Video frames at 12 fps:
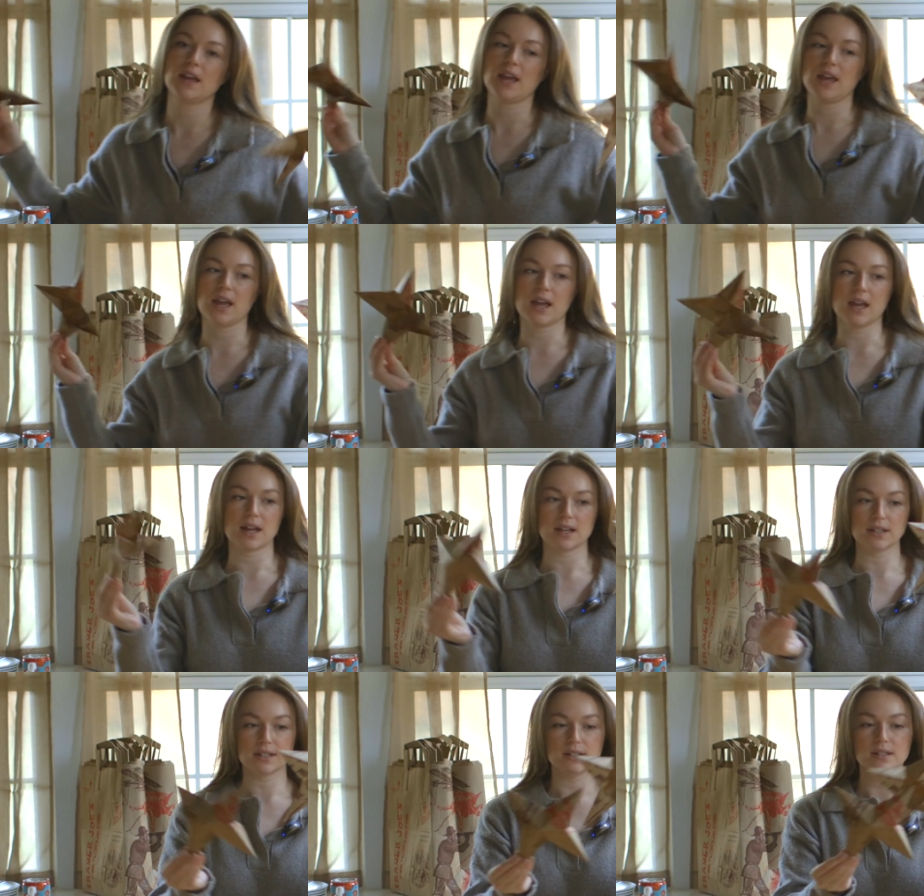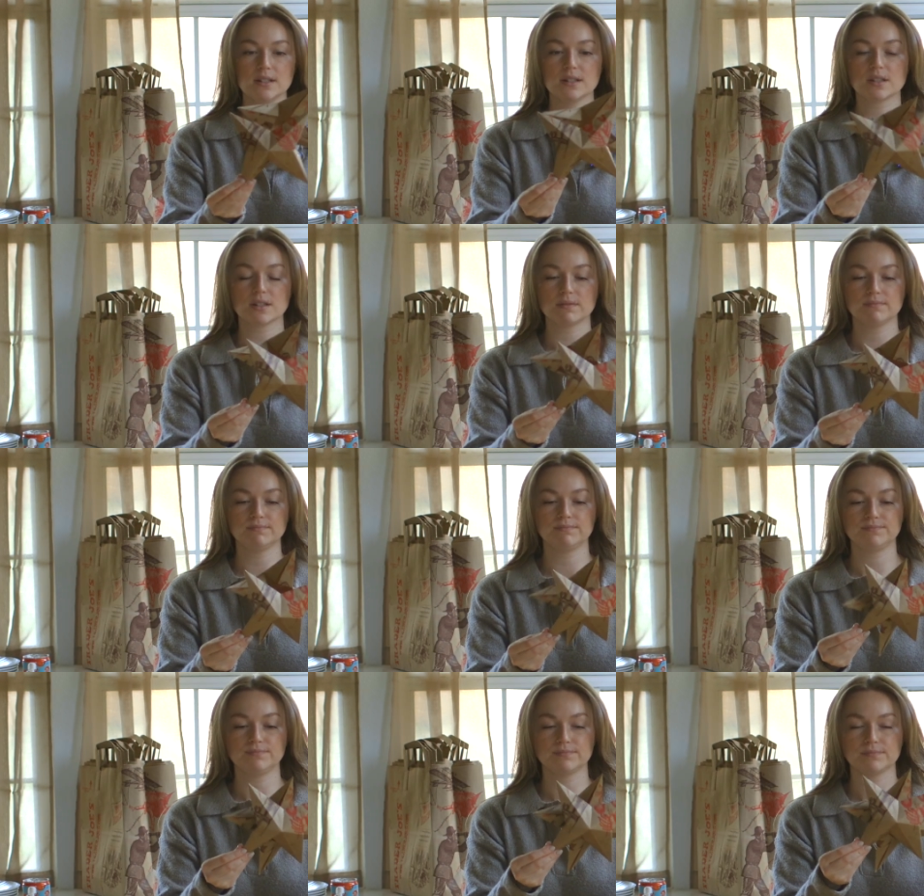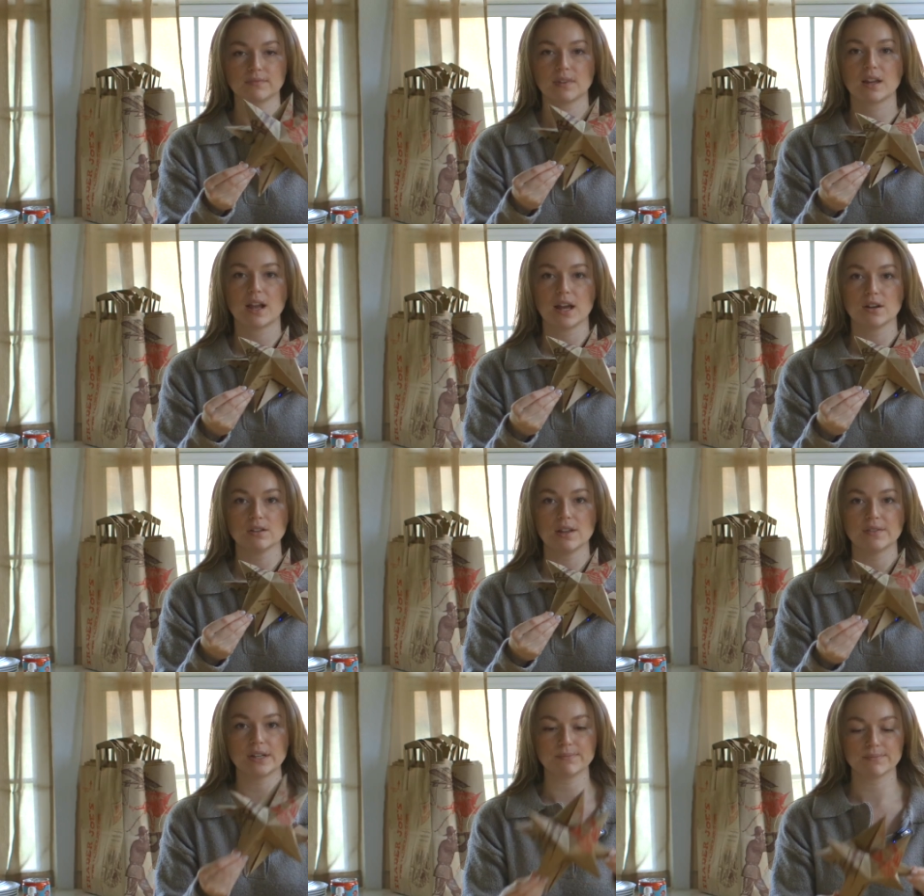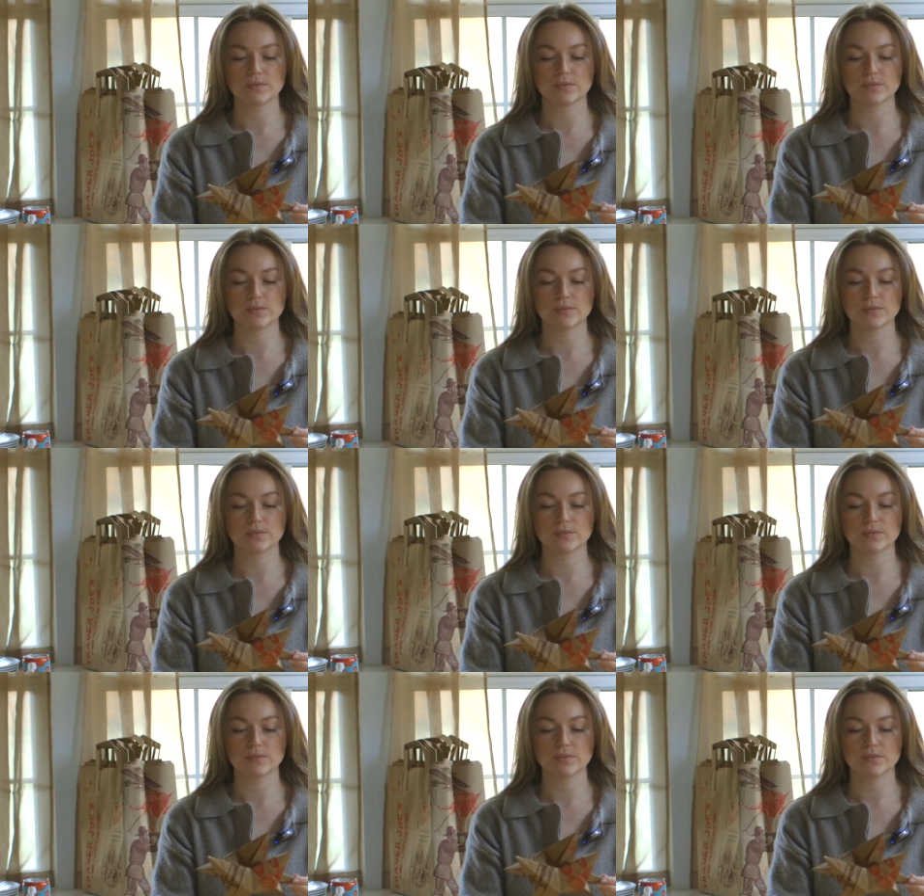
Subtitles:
and I don't love it.